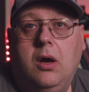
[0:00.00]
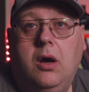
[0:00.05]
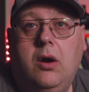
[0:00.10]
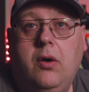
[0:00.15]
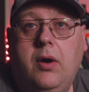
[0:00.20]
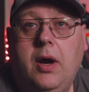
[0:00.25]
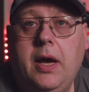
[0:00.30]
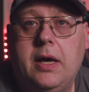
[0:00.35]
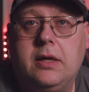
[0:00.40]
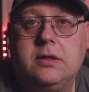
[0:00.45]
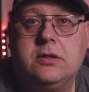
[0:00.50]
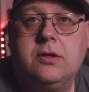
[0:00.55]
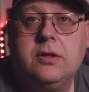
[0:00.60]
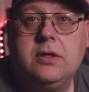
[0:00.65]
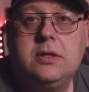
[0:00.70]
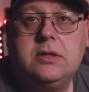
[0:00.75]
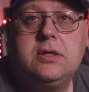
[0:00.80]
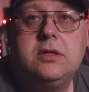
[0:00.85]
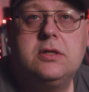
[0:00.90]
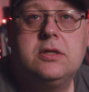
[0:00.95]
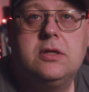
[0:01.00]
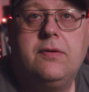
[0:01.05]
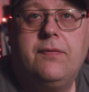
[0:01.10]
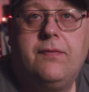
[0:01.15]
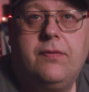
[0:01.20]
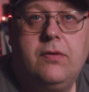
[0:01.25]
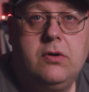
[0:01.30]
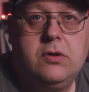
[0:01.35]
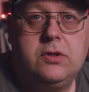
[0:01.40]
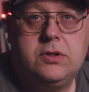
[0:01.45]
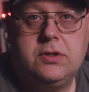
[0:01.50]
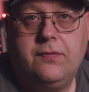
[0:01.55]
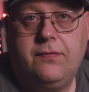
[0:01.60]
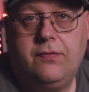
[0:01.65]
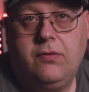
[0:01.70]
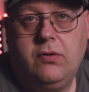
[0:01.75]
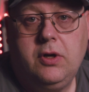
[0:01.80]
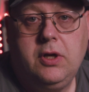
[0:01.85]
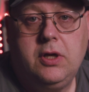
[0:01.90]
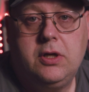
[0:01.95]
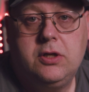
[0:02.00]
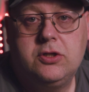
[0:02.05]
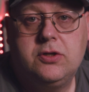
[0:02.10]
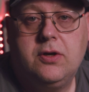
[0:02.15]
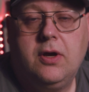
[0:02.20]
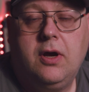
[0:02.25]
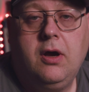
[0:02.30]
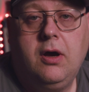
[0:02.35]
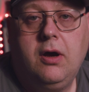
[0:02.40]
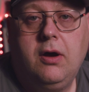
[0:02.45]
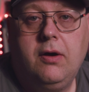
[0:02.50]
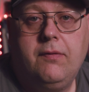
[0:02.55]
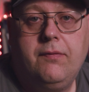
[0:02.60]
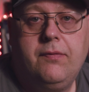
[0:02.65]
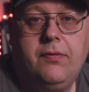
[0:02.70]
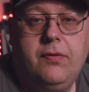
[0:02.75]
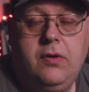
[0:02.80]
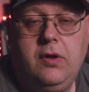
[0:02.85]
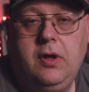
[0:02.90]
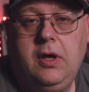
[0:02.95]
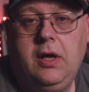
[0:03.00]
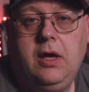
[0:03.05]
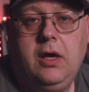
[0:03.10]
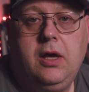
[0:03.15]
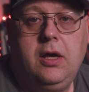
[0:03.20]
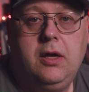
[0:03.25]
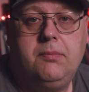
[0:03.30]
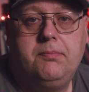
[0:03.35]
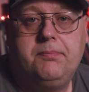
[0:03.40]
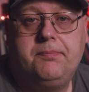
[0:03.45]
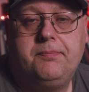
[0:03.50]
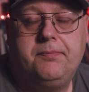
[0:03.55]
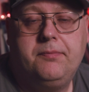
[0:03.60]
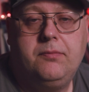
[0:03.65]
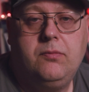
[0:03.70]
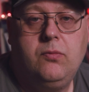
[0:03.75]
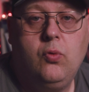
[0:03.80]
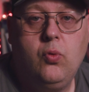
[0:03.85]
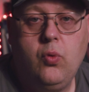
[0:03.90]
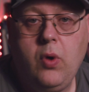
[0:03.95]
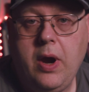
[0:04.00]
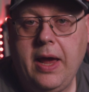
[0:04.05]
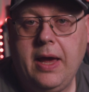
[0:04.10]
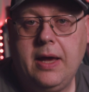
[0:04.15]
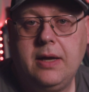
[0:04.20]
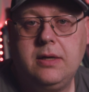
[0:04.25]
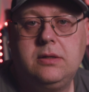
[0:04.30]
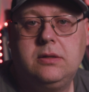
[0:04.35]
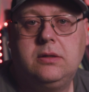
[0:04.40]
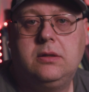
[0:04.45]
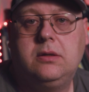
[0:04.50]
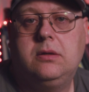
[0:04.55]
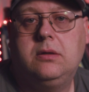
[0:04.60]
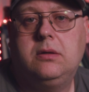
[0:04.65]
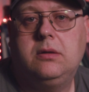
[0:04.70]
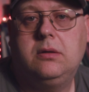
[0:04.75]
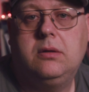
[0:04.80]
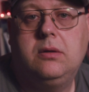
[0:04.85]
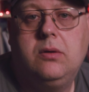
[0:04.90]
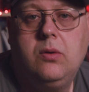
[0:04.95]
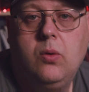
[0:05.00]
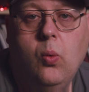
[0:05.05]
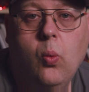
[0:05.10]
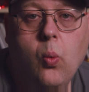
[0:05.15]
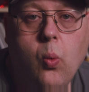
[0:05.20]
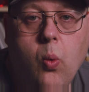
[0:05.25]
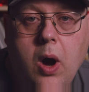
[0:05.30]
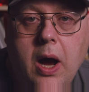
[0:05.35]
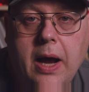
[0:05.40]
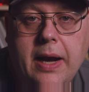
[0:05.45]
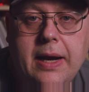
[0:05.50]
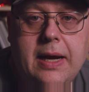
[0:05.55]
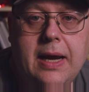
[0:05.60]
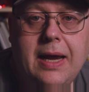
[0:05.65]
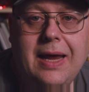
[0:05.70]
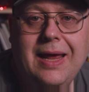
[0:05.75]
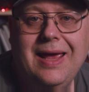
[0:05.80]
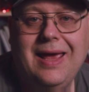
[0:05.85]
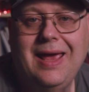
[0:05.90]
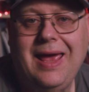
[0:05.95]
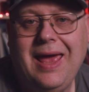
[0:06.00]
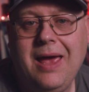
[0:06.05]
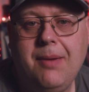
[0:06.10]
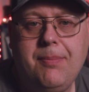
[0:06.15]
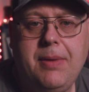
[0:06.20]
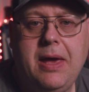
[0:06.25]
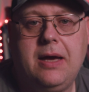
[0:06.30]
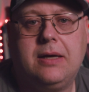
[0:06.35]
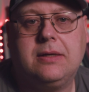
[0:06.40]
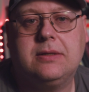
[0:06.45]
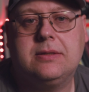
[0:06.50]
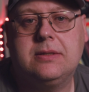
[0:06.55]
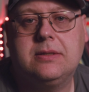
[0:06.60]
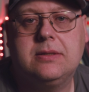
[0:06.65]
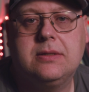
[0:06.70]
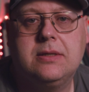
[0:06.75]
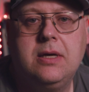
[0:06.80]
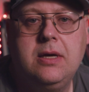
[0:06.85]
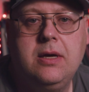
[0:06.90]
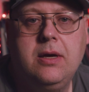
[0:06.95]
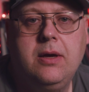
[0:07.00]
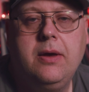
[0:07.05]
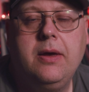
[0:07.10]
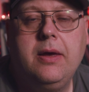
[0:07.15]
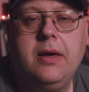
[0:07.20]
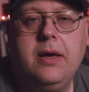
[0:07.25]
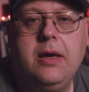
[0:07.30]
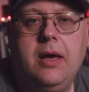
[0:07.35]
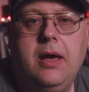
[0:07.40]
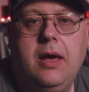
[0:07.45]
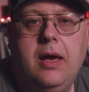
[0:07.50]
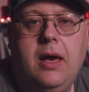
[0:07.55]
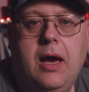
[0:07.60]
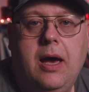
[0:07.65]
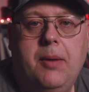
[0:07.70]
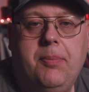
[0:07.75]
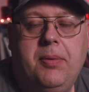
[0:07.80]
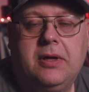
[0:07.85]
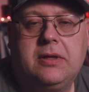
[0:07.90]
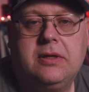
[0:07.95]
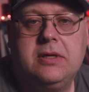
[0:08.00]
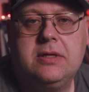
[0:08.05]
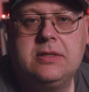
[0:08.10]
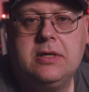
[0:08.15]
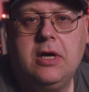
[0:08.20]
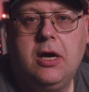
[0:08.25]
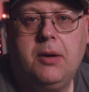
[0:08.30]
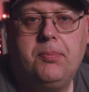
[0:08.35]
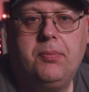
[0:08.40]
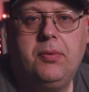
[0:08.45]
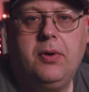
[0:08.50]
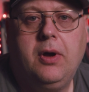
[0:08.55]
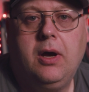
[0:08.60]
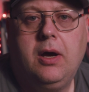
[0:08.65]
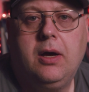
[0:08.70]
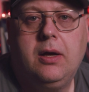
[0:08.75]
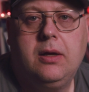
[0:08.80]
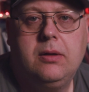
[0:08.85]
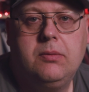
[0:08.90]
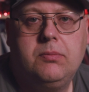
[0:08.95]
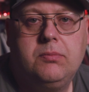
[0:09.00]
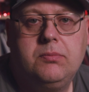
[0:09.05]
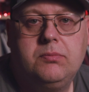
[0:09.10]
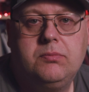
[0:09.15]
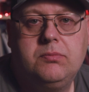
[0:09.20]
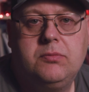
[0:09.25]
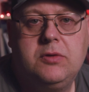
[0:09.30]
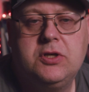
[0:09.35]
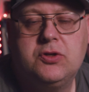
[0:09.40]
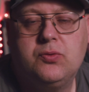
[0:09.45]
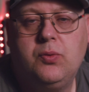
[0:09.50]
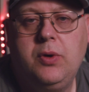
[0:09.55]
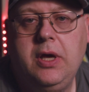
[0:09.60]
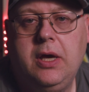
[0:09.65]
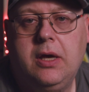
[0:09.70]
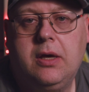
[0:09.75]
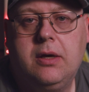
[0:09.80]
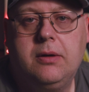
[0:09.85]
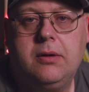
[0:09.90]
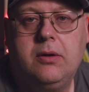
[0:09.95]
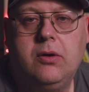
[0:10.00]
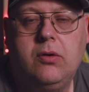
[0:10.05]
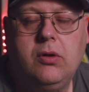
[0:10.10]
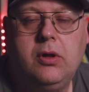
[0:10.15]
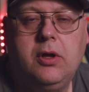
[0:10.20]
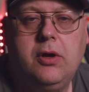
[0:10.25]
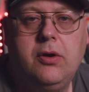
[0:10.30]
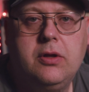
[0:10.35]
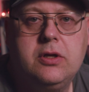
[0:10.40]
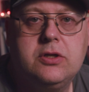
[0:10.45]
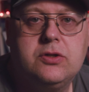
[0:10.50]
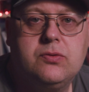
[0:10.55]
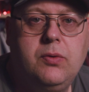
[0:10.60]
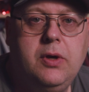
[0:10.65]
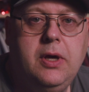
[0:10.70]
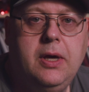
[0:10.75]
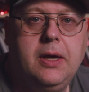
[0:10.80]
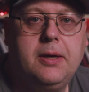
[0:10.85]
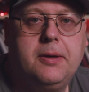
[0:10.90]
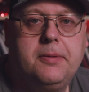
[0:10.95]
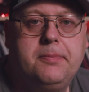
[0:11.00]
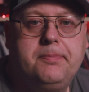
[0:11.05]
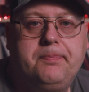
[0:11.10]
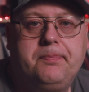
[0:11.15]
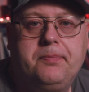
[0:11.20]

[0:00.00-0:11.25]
Alright, so this is the first footage of the Red 1 MX. I picked this up earlier this week,